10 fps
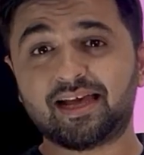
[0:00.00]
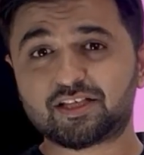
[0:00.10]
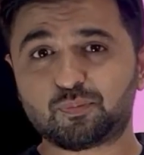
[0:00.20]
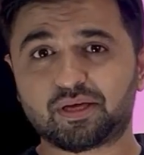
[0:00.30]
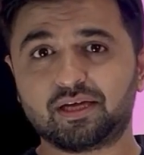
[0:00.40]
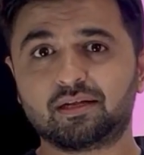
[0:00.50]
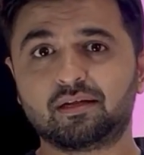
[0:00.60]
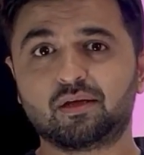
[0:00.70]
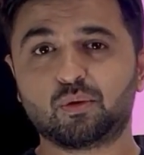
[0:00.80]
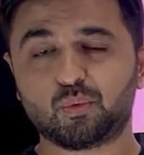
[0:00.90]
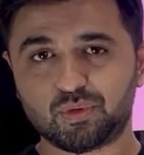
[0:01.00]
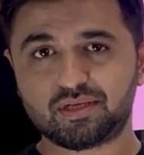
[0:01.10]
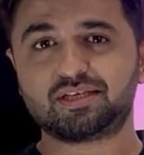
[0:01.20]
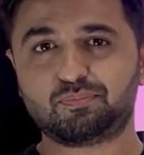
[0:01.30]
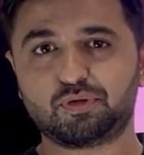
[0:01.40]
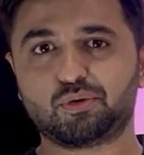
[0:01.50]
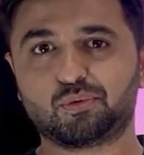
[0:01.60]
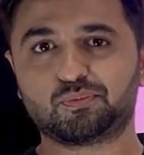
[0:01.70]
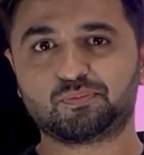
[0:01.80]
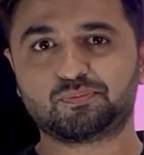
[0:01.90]
let's begin with the CPU.
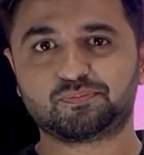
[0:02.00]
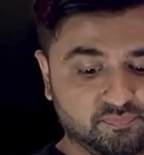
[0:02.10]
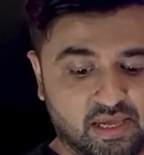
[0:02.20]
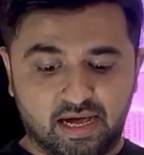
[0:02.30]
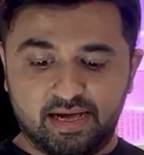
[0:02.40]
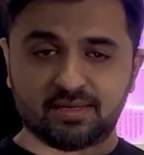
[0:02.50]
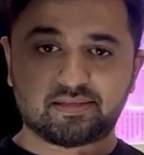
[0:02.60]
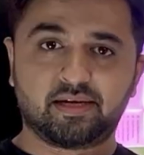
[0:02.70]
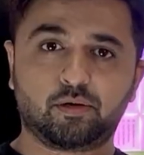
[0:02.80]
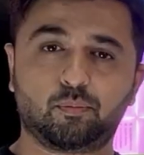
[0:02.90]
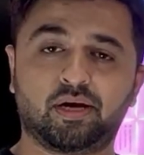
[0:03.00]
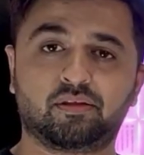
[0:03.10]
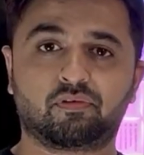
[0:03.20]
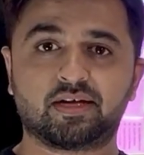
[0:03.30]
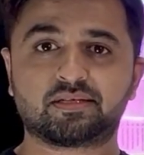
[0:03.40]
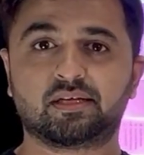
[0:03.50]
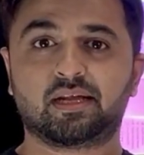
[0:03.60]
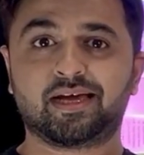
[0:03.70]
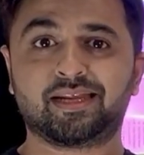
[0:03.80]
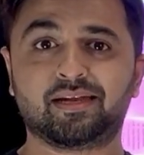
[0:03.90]
I decided to buy the Ryzen
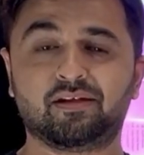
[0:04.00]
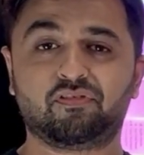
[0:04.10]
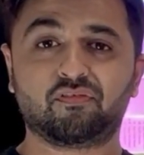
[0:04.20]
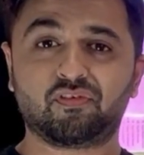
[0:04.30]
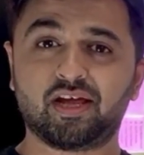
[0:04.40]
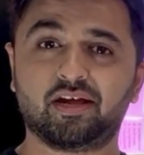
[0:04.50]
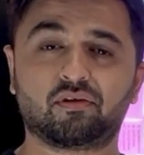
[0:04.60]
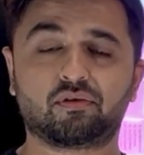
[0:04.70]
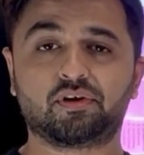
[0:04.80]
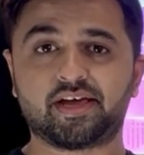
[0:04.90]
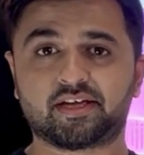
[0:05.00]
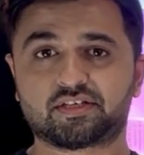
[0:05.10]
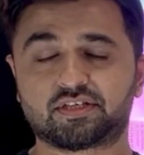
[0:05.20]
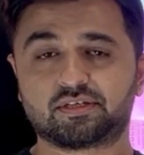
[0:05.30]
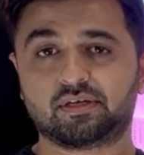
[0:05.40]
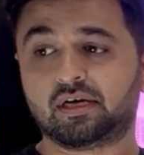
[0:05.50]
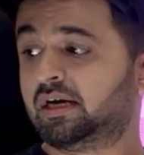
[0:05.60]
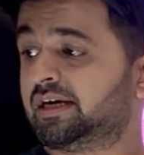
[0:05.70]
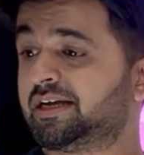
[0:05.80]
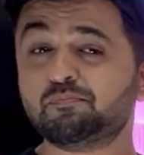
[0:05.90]
9 3900X. Is
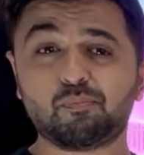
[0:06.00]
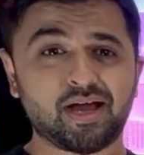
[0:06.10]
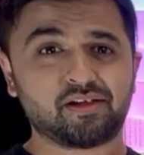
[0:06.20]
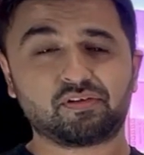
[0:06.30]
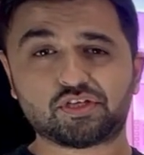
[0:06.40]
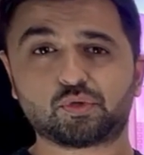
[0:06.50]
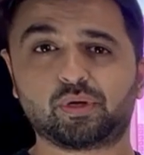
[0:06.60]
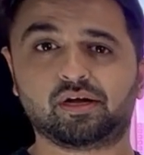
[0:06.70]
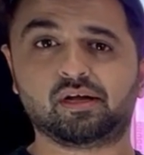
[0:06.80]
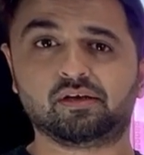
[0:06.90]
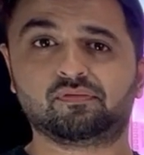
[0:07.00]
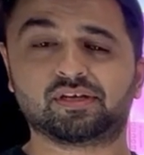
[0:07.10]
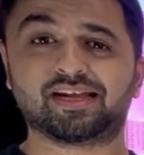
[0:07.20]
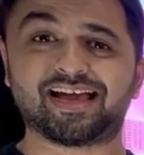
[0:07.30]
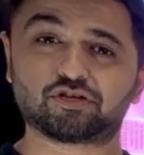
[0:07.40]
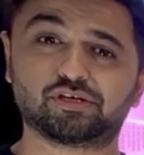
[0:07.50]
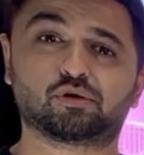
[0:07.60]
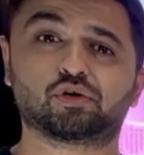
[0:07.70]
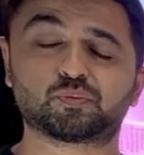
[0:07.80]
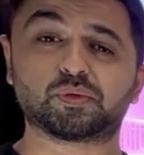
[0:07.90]
in my region where I live, it
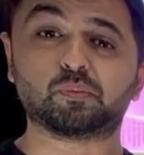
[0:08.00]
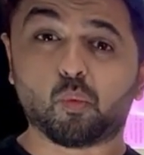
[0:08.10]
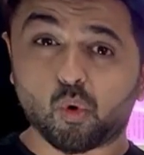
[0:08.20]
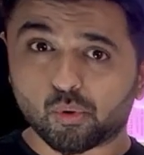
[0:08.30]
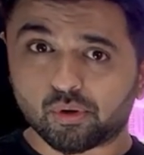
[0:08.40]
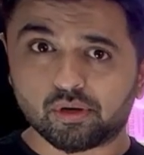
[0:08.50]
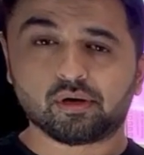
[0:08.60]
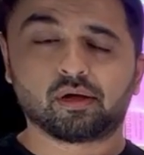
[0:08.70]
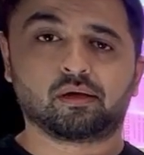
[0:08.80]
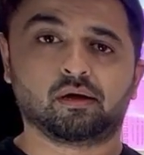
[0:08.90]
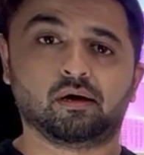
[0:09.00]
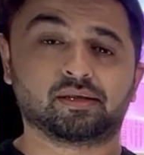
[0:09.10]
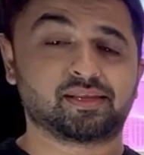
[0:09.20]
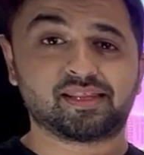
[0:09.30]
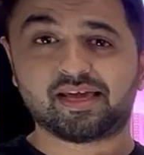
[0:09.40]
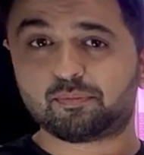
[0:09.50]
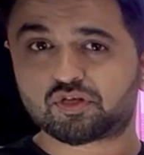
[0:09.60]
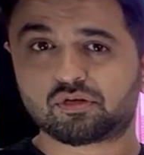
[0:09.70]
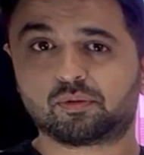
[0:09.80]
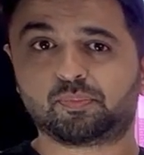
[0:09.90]
actually cost me more than the
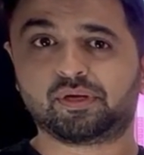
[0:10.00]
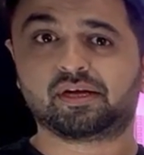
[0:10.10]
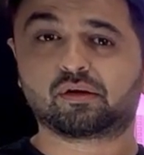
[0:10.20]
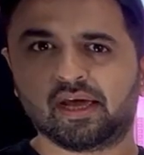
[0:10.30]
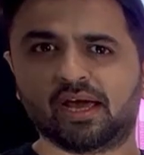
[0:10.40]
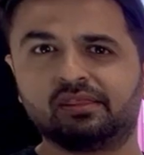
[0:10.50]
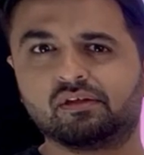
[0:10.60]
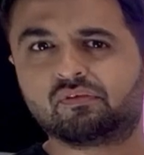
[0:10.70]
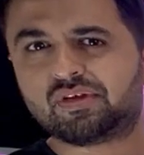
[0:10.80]
MSRP, and the